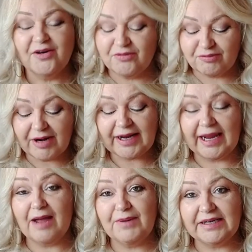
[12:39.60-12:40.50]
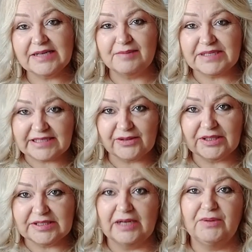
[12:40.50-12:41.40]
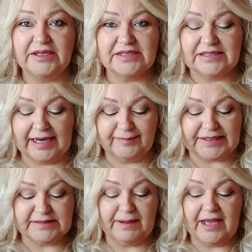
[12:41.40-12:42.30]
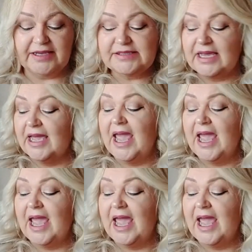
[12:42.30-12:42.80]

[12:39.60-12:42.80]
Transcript: Crikey, how many times is he going to tell me he doesn't like mince pies?